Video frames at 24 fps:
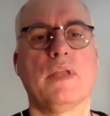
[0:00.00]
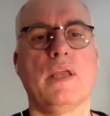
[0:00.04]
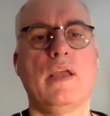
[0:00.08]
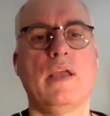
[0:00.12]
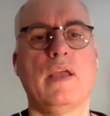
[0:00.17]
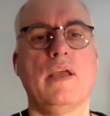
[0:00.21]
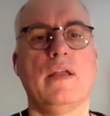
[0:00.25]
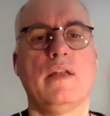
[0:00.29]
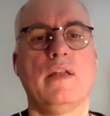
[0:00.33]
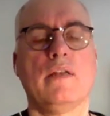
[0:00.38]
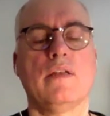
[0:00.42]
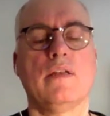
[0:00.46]

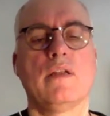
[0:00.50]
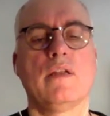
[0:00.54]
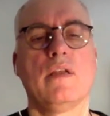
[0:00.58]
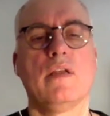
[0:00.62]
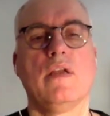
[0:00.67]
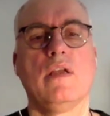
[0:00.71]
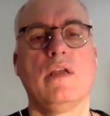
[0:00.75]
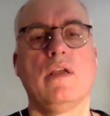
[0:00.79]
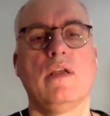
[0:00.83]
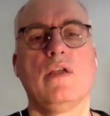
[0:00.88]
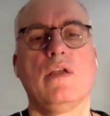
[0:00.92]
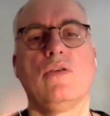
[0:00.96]
and
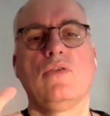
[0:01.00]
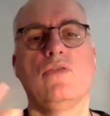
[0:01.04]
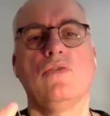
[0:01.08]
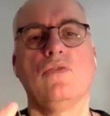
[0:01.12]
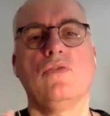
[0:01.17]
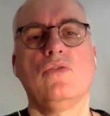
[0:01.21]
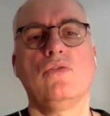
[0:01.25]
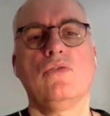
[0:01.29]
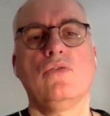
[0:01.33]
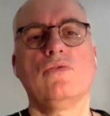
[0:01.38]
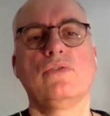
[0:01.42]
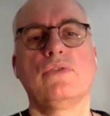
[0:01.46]
you
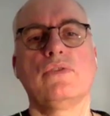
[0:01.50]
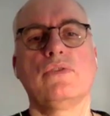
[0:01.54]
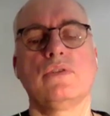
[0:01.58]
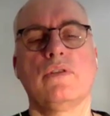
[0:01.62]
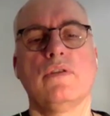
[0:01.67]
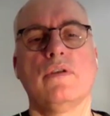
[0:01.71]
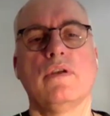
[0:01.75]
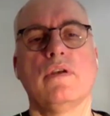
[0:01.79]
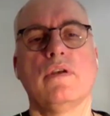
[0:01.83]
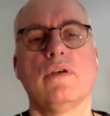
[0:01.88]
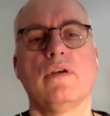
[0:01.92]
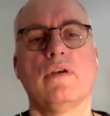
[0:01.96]
use
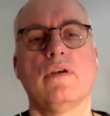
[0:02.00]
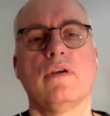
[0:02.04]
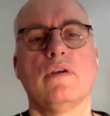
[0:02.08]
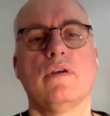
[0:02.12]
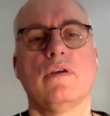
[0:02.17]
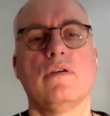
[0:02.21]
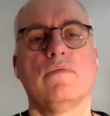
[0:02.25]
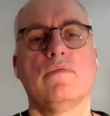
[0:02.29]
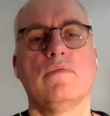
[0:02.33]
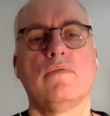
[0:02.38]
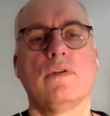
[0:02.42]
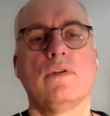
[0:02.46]

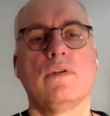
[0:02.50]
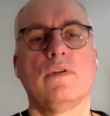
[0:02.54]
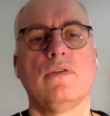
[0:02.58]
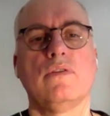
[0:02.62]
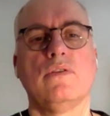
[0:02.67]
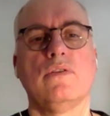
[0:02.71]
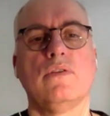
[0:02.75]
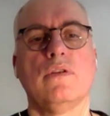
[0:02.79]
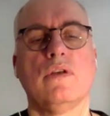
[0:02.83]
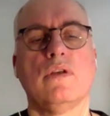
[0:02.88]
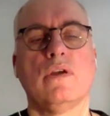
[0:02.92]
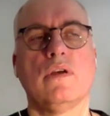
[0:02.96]
the
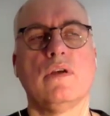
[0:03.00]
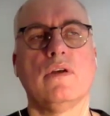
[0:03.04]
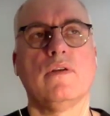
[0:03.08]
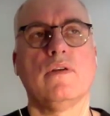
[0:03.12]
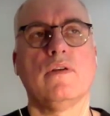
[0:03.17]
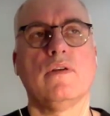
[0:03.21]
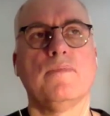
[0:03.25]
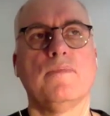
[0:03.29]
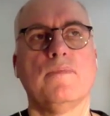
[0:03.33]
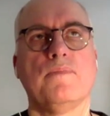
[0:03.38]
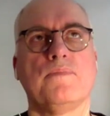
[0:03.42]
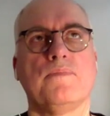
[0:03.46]

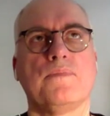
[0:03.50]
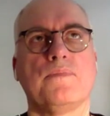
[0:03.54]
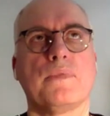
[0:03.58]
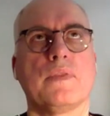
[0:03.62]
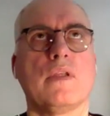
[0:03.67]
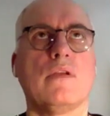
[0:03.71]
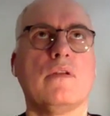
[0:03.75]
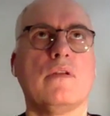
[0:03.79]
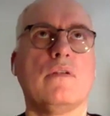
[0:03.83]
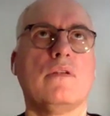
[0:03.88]
um,